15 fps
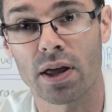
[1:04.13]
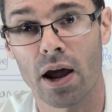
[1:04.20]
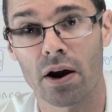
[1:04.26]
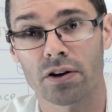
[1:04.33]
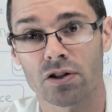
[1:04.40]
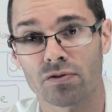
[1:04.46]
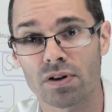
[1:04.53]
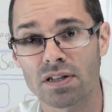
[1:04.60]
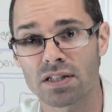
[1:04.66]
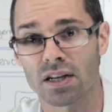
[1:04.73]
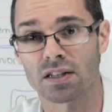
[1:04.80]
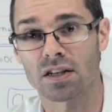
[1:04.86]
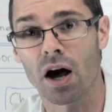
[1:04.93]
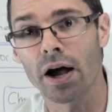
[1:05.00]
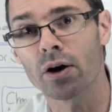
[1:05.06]

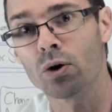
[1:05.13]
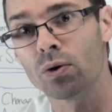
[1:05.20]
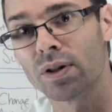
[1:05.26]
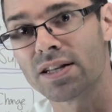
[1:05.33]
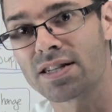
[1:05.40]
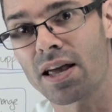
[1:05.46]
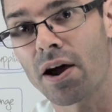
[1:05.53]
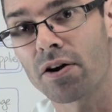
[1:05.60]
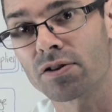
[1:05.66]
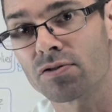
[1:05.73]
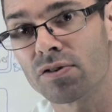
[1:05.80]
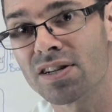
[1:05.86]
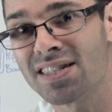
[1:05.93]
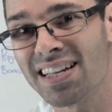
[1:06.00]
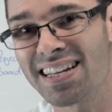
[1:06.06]
characteristics. I call these
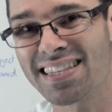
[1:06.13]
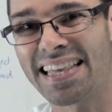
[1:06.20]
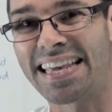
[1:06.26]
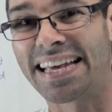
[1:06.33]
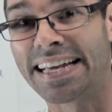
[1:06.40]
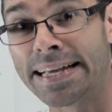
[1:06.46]
characteristics the